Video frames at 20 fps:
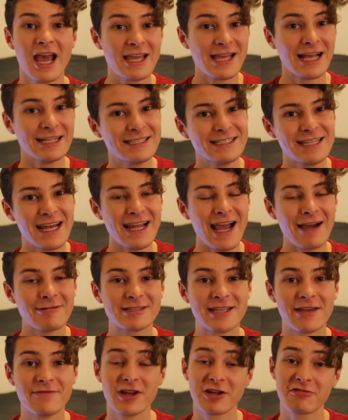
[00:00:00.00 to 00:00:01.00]
Yesterday, I
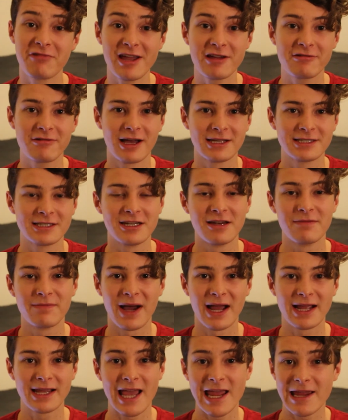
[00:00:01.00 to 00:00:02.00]
was given a great question
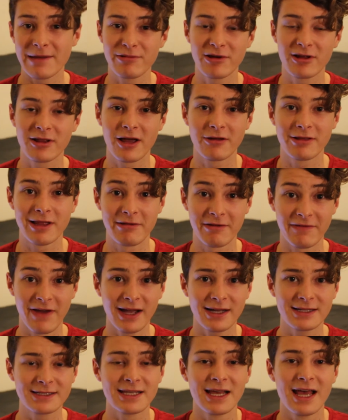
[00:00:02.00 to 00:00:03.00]
by Gabriel
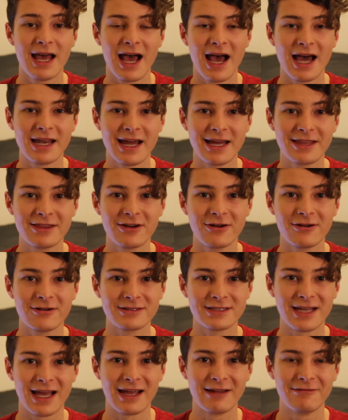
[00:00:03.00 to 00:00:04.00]
O'Leary-Vax, and I
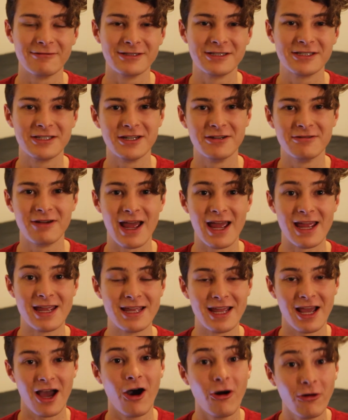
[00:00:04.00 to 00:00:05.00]
thought I would do
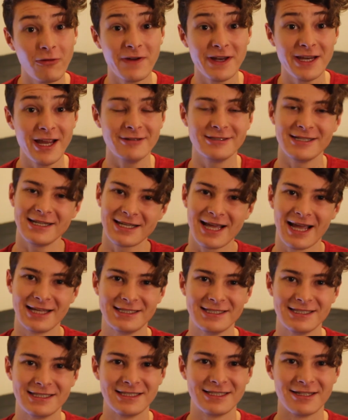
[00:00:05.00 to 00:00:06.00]
a whole video
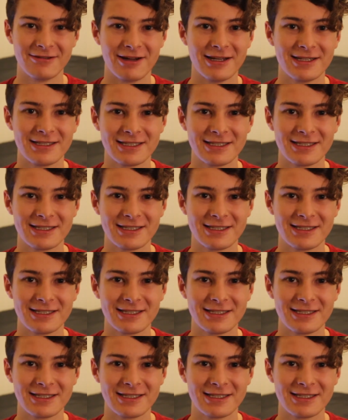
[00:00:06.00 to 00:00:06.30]
dedicated to